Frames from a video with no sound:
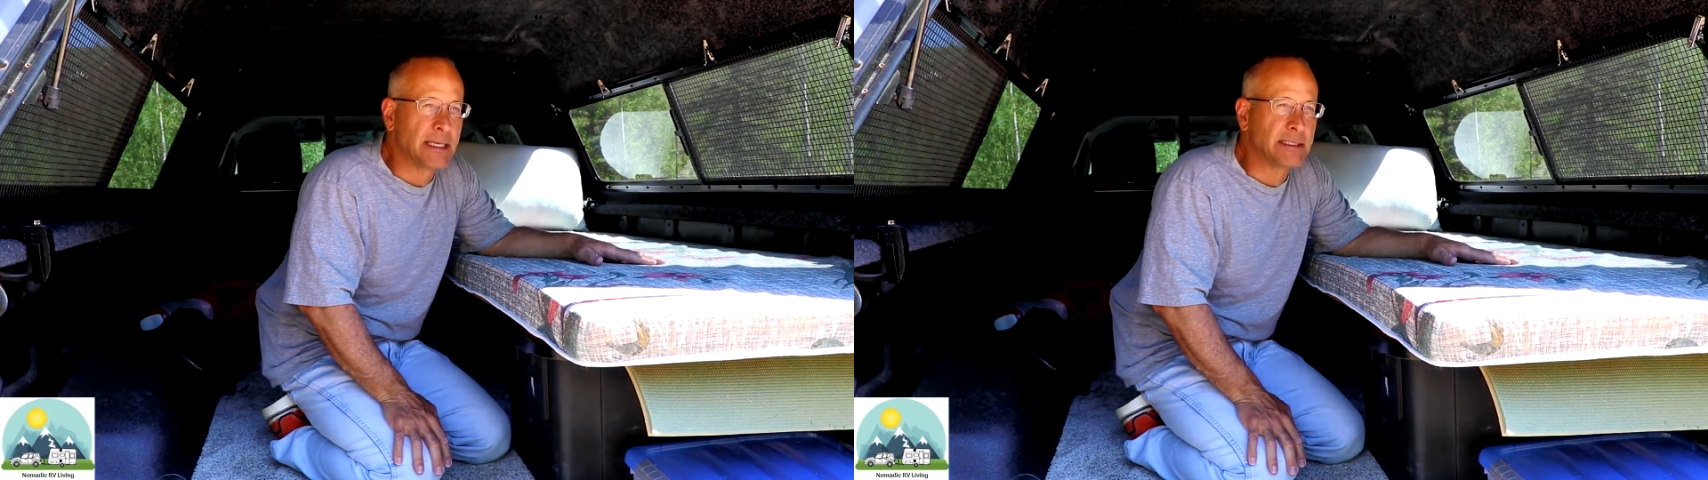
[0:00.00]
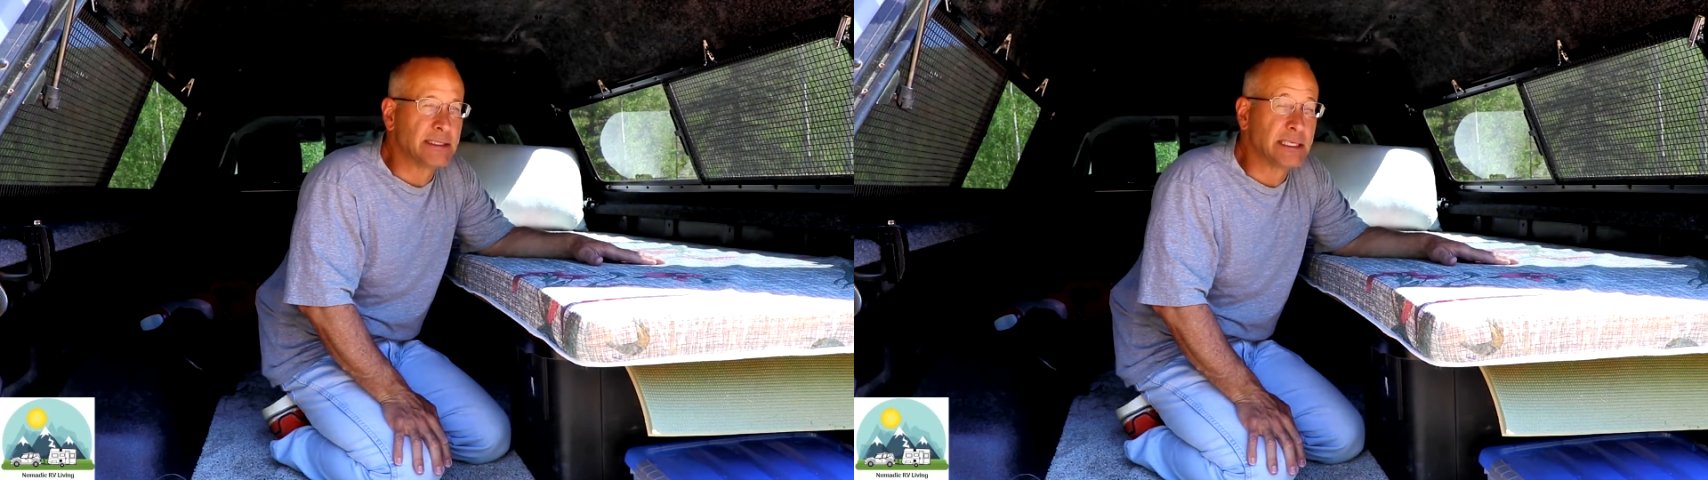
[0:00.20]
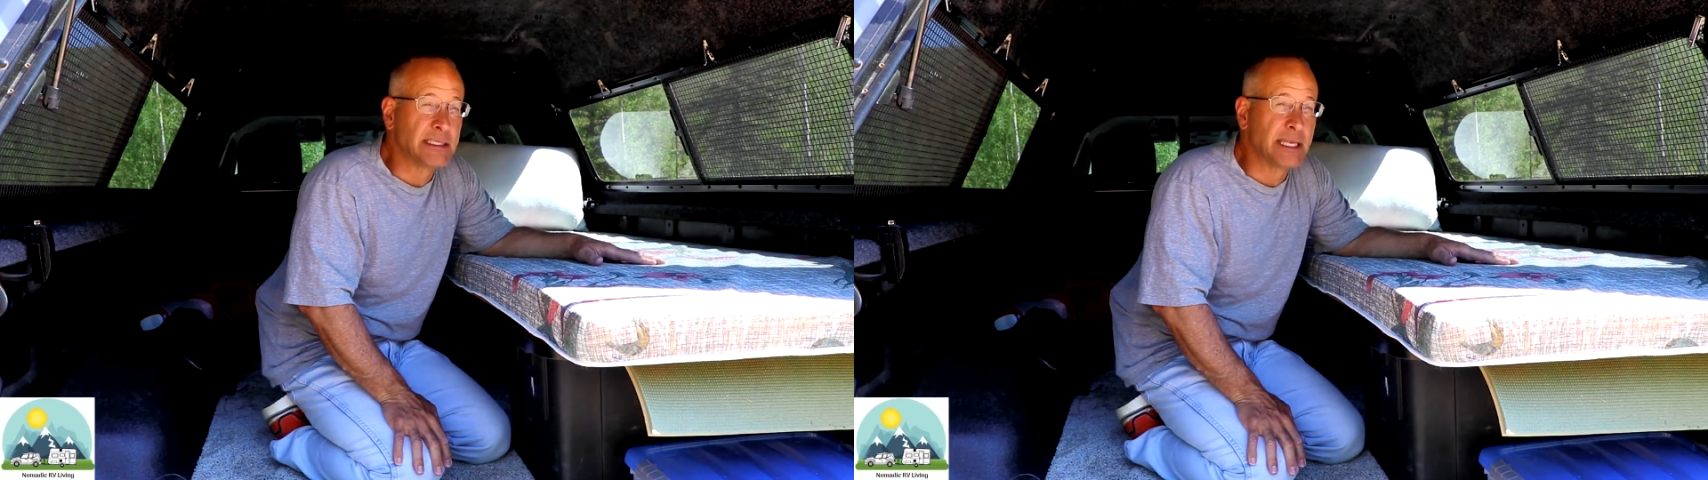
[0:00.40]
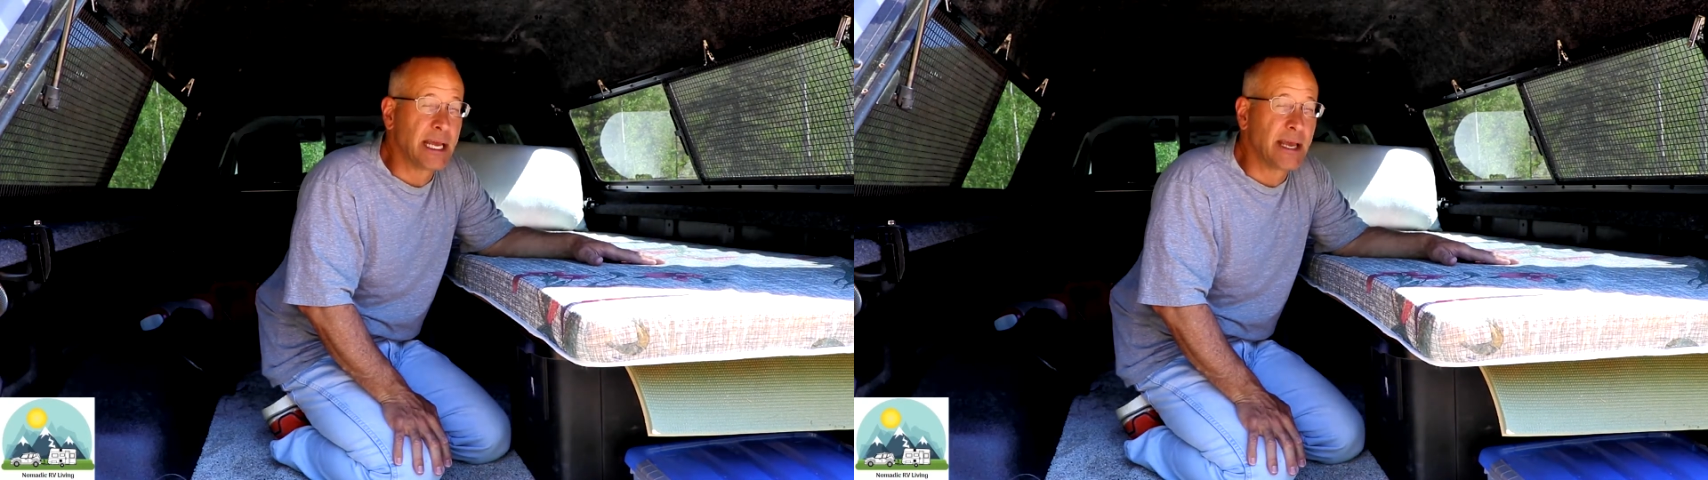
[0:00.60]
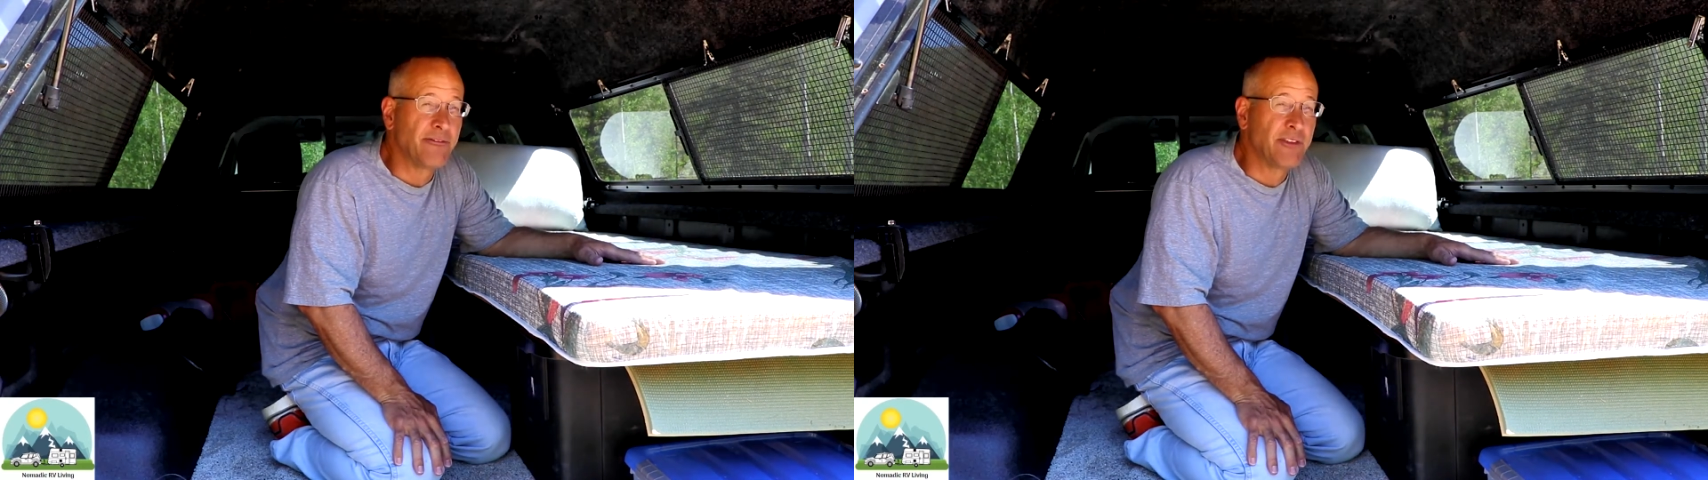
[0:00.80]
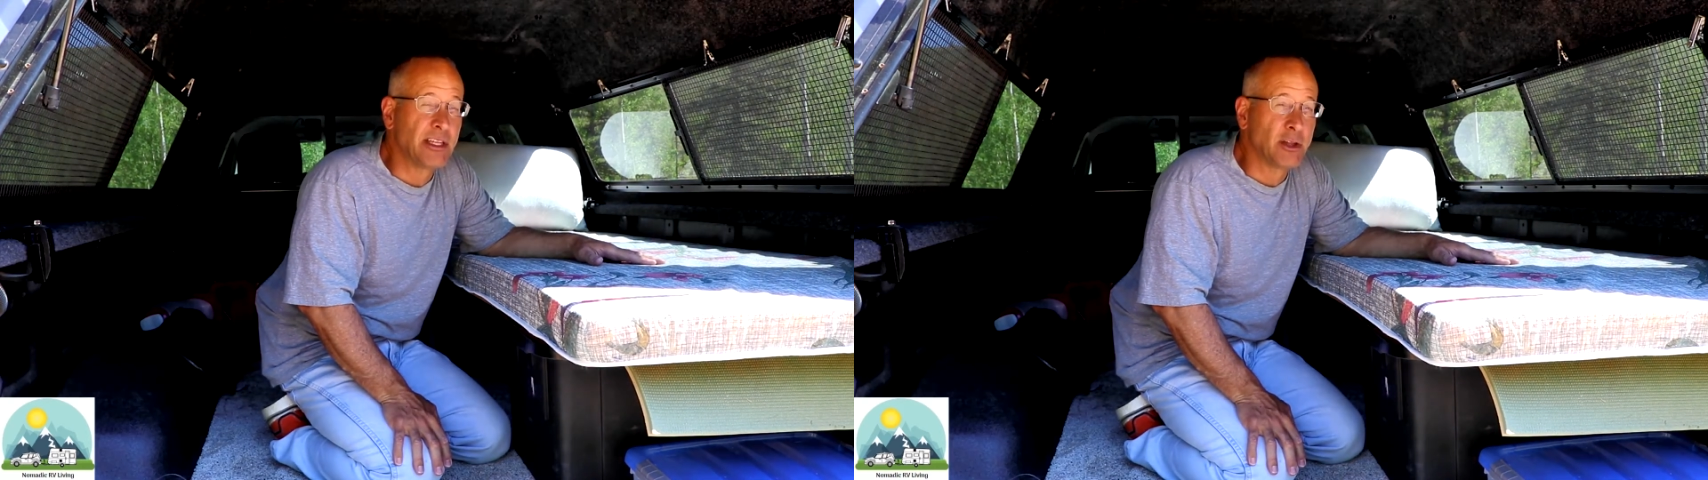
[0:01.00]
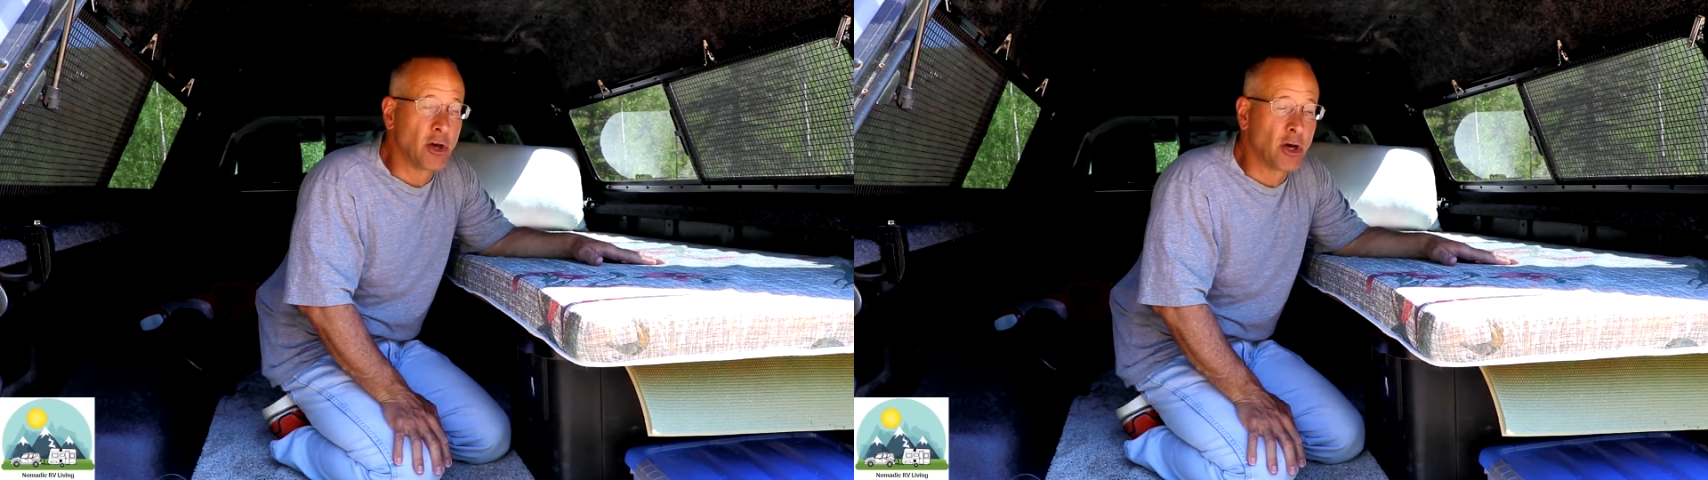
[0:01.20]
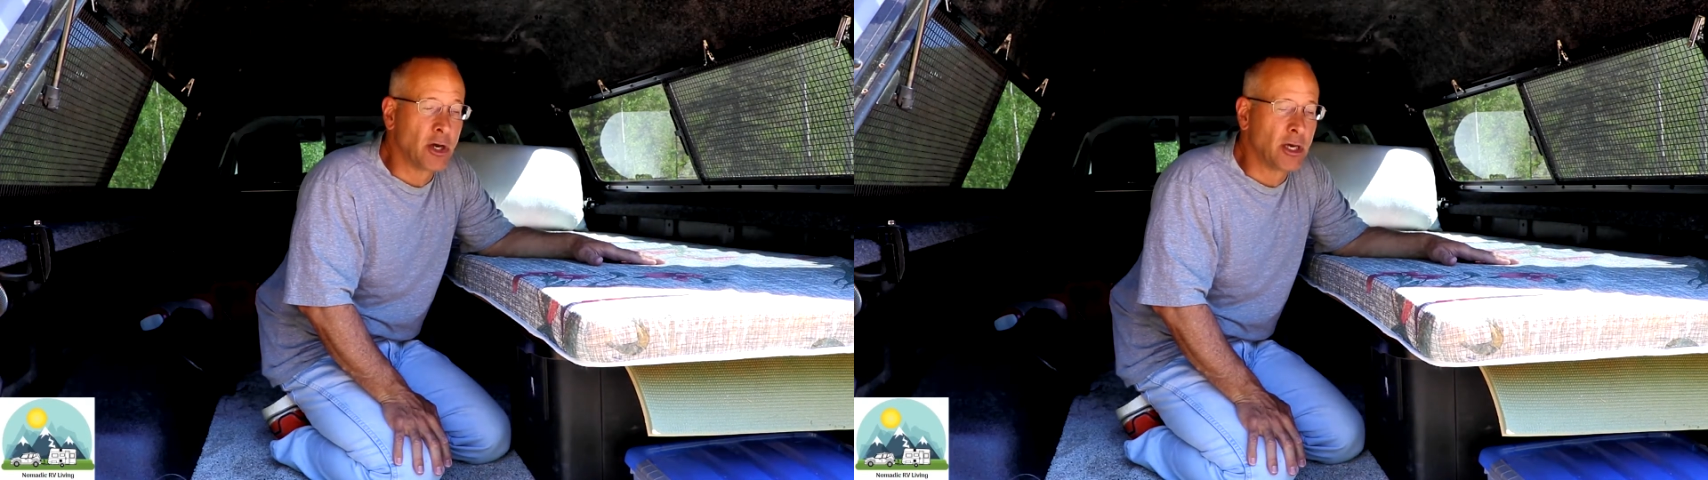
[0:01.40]
6.5 feet
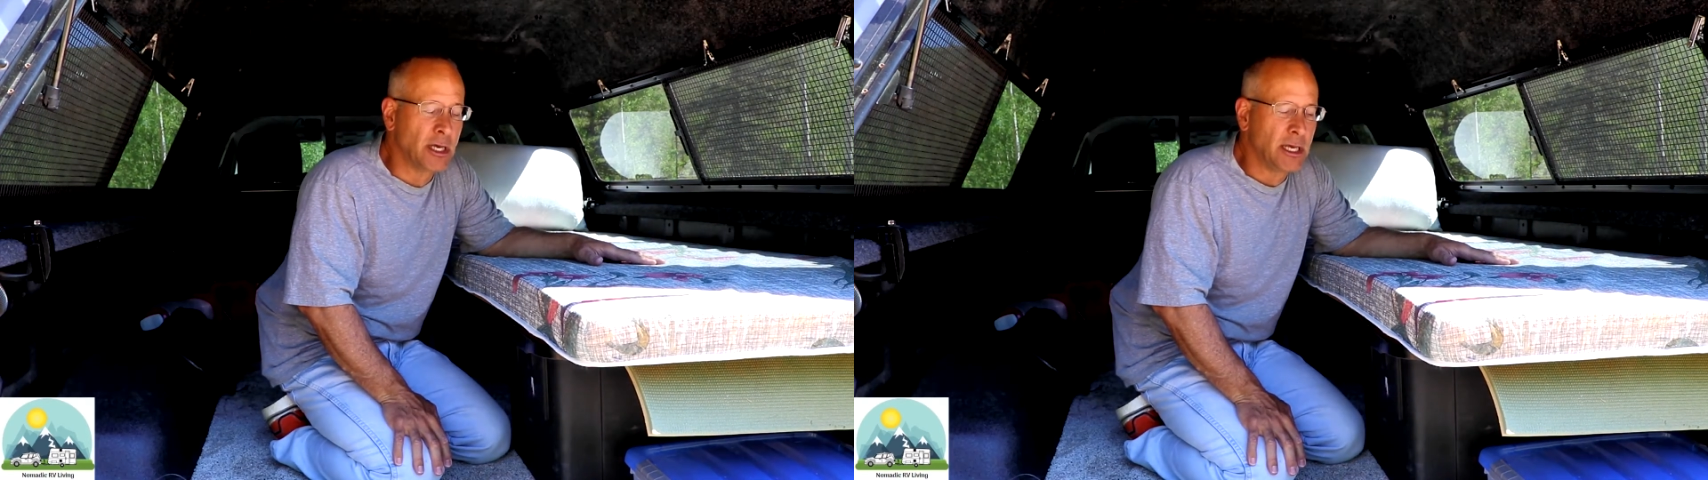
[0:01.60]
long